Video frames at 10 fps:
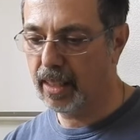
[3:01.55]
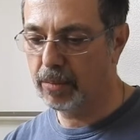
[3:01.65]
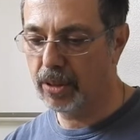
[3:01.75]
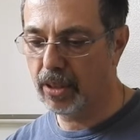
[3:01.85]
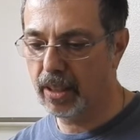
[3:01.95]

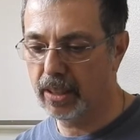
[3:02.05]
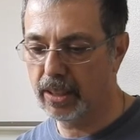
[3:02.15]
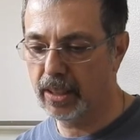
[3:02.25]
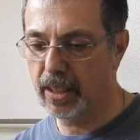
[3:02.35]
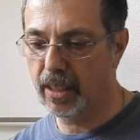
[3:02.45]
starting to
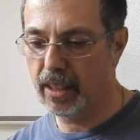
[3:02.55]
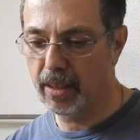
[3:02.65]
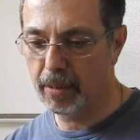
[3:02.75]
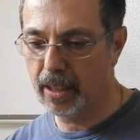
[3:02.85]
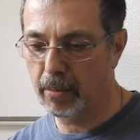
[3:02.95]
see it
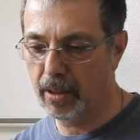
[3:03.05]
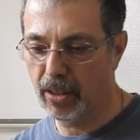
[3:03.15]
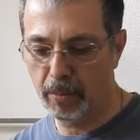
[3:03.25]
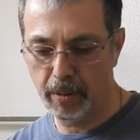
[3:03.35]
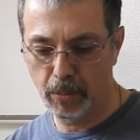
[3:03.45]
become a
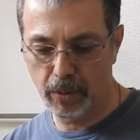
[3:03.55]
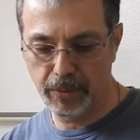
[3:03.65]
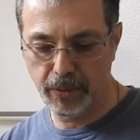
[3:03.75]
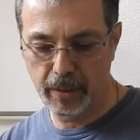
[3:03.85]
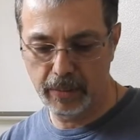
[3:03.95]
little bit more
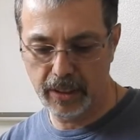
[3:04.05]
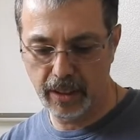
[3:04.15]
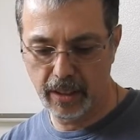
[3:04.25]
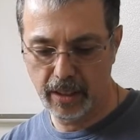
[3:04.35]
flimsy.